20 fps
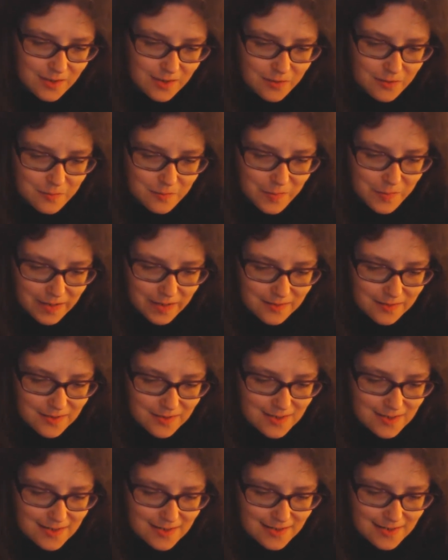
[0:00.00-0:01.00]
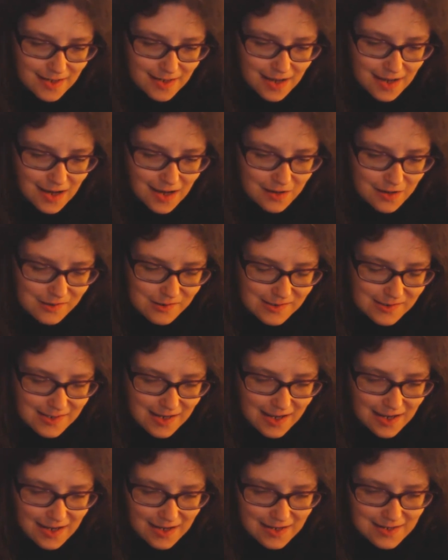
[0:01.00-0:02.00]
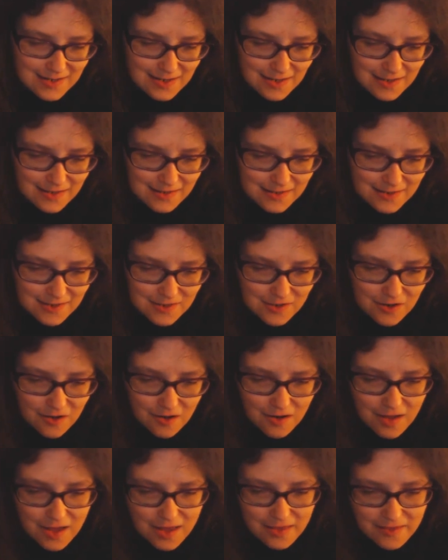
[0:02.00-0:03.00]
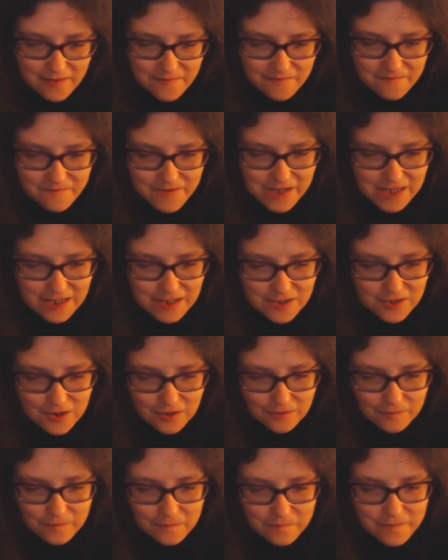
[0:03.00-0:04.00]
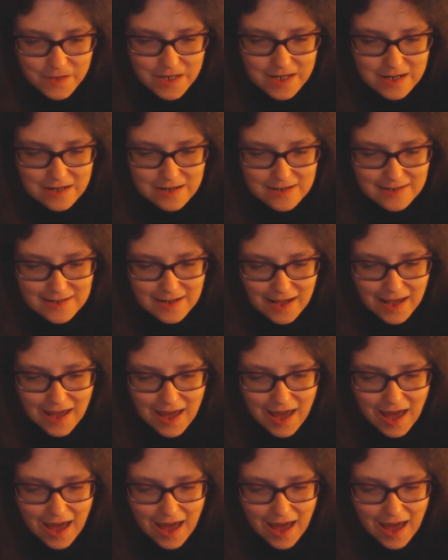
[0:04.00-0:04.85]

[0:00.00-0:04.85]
so the bandages are outside and they feed on fears,